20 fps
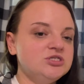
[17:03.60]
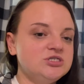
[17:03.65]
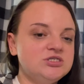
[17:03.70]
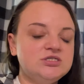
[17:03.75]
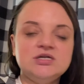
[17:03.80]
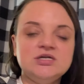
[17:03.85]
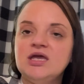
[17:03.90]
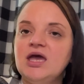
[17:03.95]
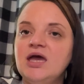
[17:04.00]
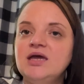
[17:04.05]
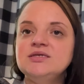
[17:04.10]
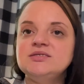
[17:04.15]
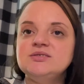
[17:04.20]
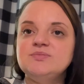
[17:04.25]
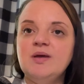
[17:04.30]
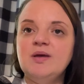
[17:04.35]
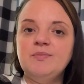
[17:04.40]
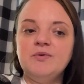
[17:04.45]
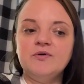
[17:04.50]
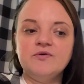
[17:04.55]
just in case
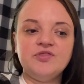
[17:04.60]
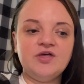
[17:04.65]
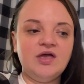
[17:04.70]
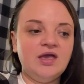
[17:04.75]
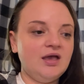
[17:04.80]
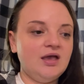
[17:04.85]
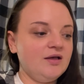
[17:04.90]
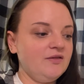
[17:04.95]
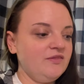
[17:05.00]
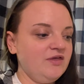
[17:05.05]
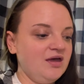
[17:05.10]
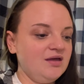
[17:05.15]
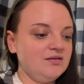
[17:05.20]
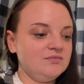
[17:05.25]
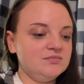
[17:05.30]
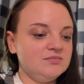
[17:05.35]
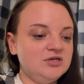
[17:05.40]
people think that,